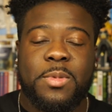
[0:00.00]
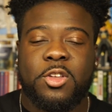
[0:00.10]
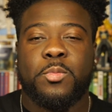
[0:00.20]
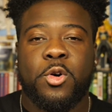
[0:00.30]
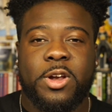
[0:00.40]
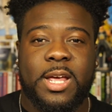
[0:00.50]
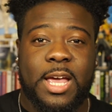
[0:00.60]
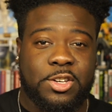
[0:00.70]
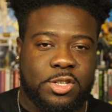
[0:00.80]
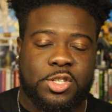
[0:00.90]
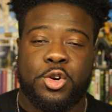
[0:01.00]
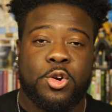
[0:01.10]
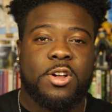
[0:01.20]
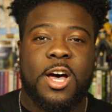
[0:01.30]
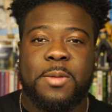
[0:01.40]
in the morning and just
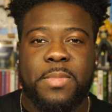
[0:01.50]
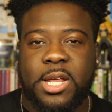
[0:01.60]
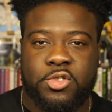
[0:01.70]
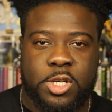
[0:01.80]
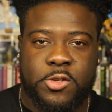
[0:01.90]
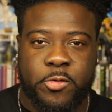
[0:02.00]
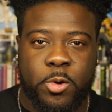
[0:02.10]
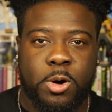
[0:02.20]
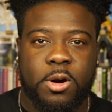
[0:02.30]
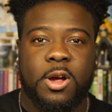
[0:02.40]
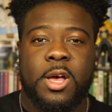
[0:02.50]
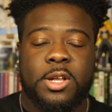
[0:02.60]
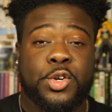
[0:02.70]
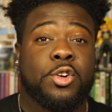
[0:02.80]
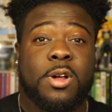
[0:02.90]
turn on Matrix 4,
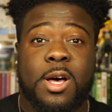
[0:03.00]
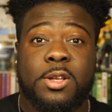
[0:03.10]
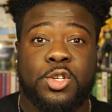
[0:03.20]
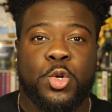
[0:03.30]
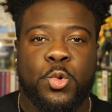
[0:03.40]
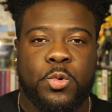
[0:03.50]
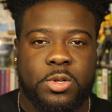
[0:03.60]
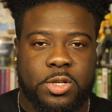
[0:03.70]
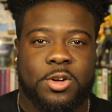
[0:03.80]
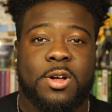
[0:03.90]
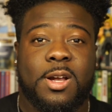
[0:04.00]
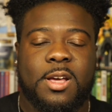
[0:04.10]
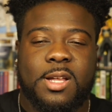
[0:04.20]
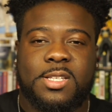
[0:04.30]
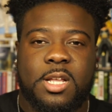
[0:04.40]
turn on Dune, turn on
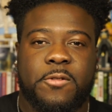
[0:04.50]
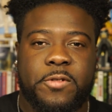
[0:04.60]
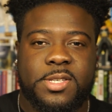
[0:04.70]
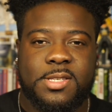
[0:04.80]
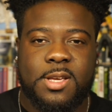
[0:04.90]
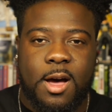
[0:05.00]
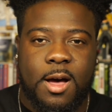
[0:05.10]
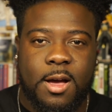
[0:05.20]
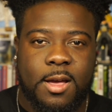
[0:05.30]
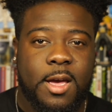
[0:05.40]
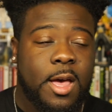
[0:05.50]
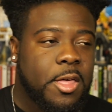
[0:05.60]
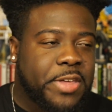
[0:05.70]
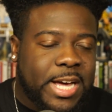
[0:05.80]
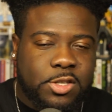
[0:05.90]
Godzilla vs. Kong?
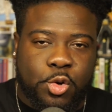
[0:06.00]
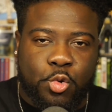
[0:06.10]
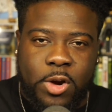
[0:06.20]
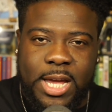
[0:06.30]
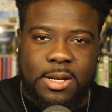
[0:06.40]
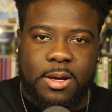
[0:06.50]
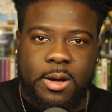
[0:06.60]
That's great,